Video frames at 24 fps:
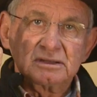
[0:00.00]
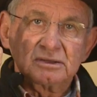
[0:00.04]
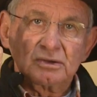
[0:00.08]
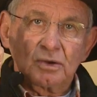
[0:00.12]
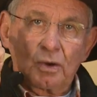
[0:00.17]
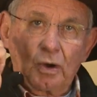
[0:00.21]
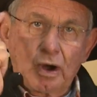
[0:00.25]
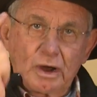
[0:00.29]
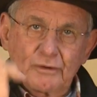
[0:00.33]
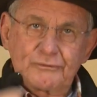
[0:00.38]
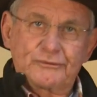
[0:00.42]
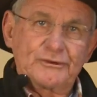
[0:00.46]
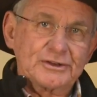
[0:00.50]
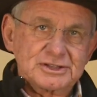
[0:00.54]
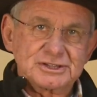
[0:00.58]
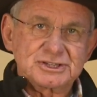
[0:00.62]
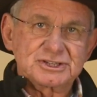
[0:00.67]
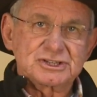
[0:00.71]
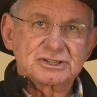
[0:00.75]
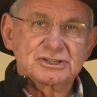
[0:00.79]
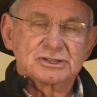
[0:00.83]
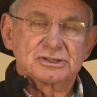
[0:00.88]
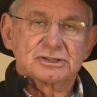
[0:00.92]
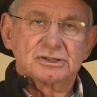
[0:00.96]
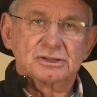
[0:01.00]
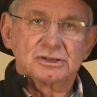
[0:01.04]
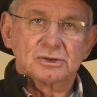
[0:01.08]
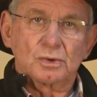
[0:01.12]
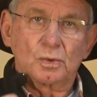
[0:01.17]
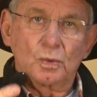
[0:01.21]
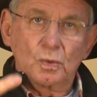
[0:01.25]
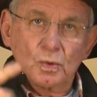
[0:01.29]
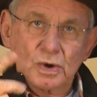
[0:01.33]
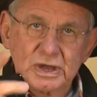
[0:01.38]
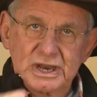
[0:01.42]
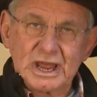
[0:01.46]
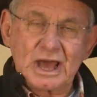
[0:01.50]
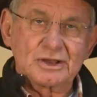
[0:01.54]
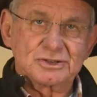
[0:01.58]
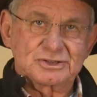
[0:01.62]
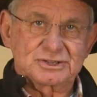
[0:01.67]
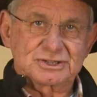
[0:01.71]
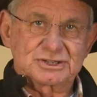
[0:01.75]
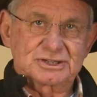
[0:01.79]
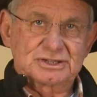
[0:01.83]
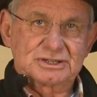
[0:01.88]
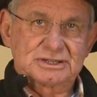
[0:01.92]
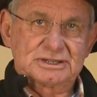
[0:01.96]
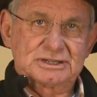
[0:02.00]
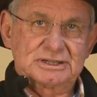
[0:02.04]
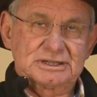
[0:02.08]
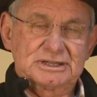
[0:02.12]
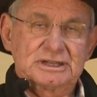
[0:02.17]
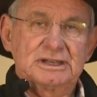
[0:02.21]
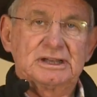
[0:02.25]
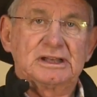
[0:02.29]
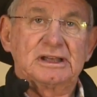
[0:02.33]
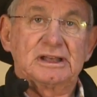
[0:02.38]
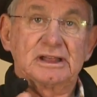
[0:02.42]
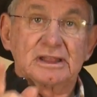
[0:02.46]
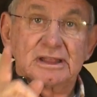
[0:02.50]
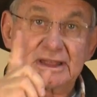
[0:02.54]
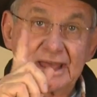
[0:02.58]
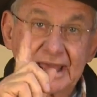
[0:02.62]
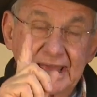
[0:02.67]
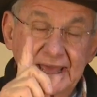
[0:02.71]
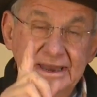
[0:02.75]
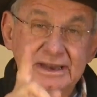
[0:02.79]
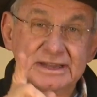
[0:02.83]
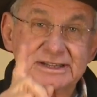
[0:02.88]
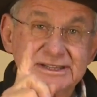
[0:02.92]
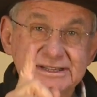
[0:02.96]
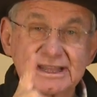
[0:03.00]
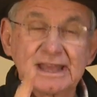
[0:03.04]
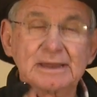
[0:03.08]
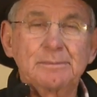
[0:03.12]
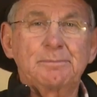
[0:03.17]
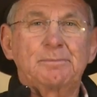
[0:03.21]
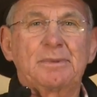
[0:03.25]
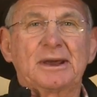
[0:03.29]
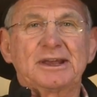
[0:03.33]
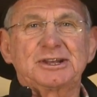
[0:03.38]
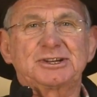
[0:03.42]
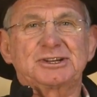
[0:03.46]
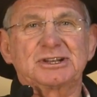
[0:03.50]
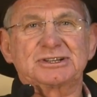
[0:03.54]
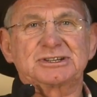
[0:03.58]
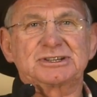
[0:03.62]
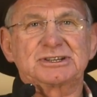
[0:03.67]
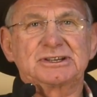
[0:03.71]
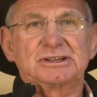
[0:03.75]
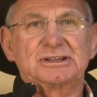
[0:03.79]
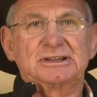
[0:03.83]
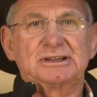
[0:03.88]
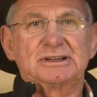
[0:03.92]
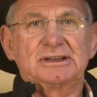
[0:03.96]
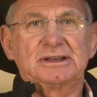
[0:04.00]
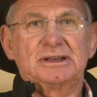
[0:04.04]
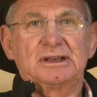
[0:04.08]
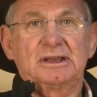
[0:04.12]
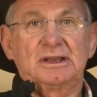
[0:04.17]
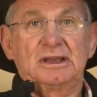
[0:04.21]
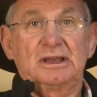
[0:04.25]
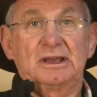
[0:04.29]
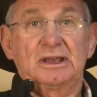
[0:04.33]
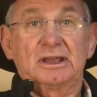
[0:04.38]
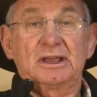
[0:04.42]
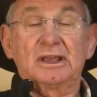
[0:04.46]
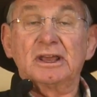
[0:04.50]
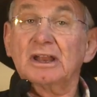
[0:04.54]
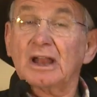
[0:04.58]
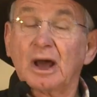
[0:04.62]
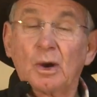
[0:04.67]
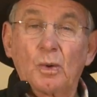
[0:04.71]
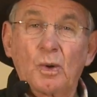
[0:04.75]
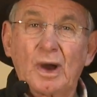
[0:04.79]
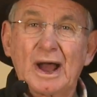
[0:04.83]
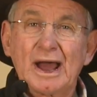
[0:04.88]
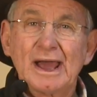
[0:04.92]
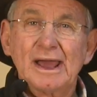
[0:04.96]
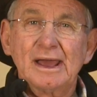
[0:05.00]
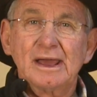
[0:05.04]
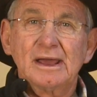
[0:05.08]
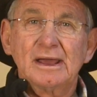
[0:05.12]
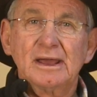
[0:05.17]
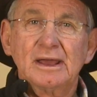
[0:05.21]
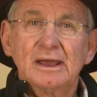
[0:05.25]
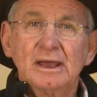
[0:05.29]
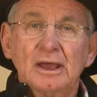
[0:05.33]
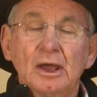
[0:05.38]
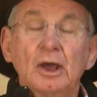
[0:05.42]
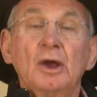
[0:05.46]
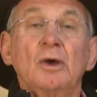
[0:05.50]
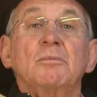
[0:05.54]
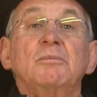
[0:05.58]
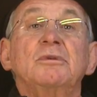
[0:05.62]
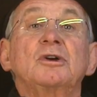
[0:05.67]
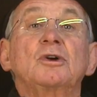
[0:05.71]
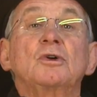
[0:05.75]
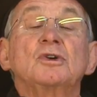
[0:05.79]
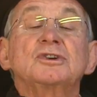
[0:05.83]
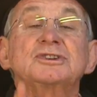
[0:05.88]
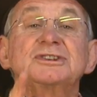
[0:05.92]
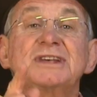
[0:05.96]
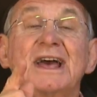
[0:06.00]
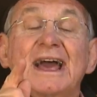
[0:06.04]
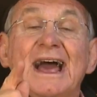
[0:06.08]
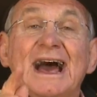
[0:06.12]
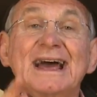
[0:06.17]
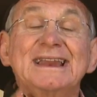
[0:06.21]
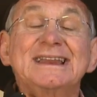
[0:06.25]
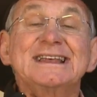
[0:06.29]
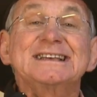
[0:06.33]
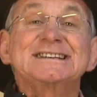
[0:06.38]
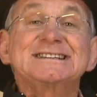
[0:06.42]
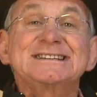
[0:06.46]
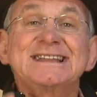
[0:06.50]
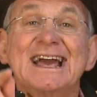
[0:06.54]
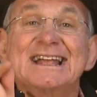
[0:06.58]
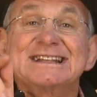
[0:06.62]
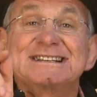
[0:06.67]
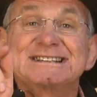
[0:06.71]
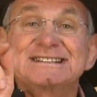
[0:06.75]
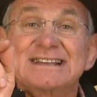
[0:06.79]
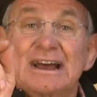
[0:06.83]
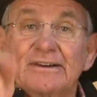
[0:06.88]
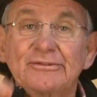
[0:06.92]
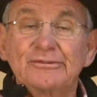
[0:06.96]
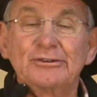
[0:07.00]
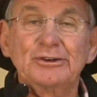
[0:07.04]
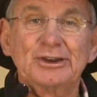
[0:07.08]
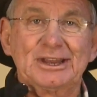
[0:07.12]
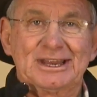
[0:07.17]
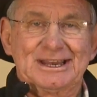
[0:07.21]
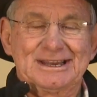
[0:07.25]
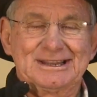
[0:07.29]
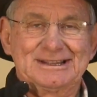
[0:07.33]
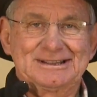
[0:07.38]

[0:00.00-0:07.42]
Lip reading: orphans, widows, they understand patience. You know why? Because they understand suffering.